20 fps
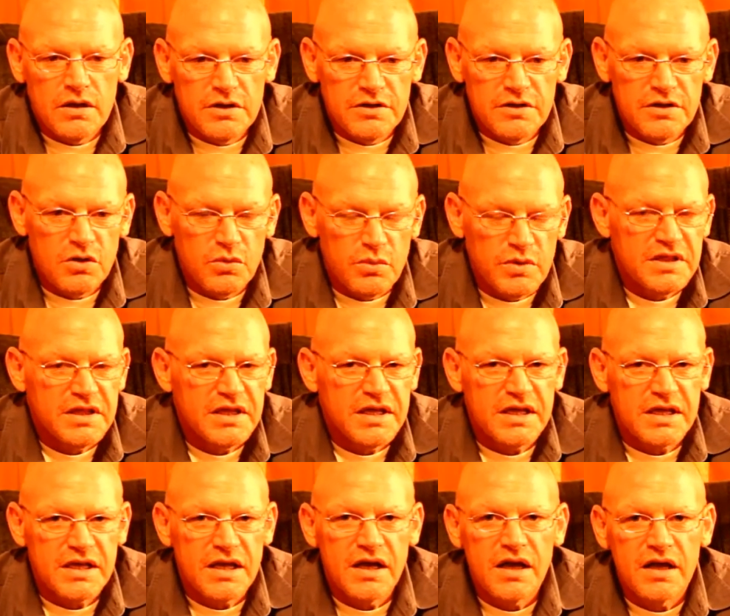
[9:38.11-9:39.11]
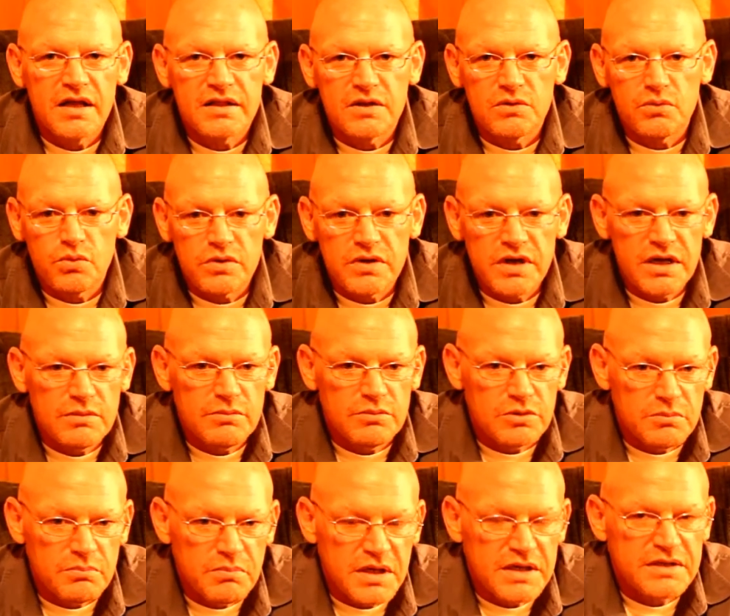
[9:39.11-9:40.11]
You know, we thank God that we're
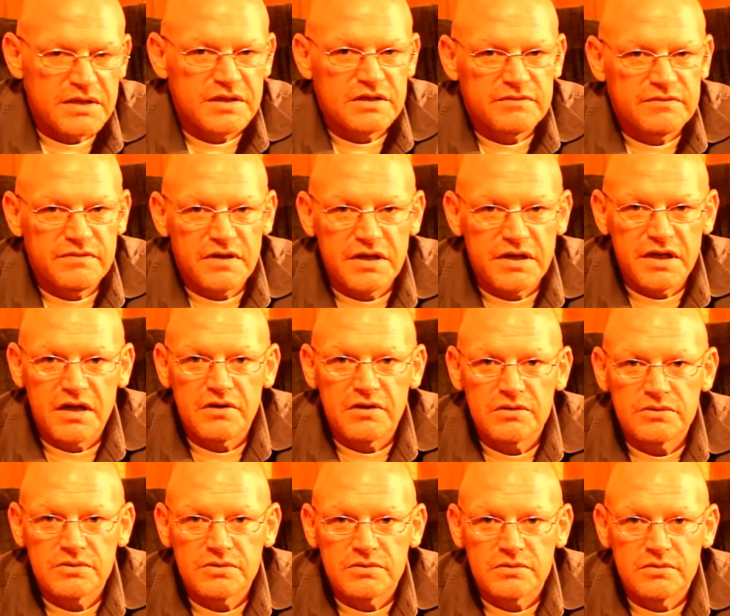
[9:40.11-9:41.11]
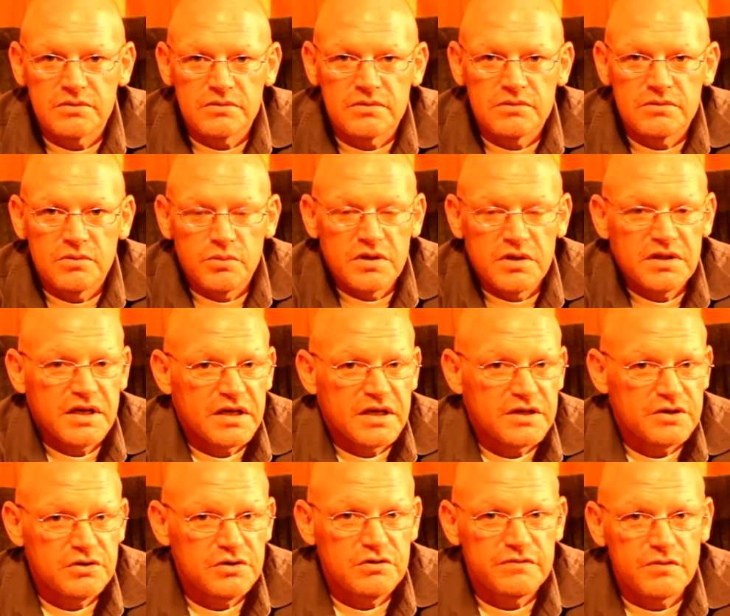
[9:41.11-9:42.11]
able to make these videos. We
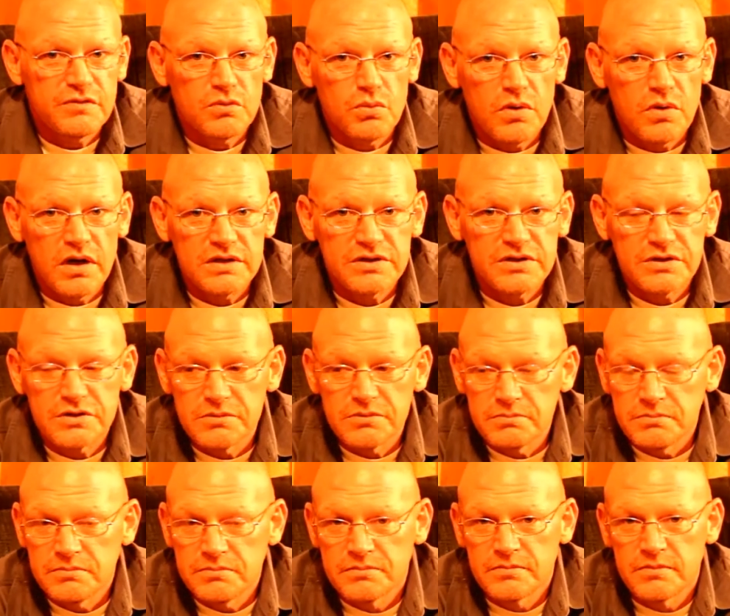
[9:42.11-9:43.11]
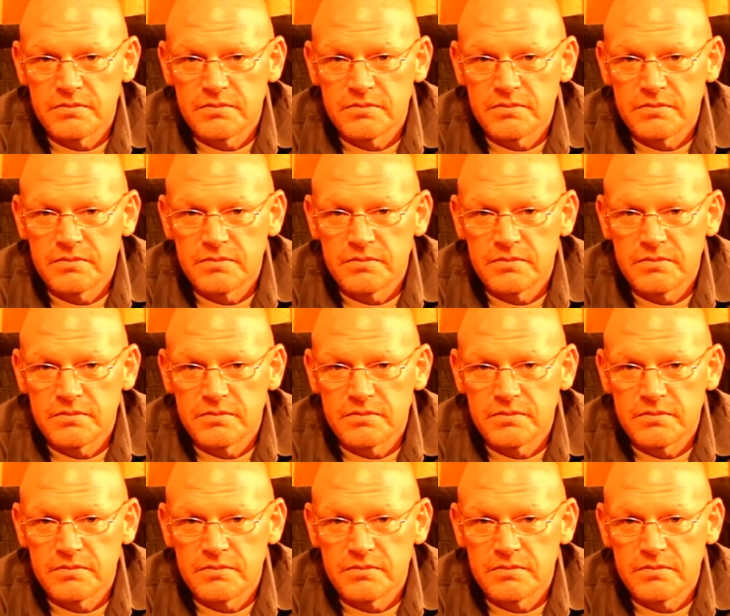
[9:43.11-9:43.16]
thank you for watching them.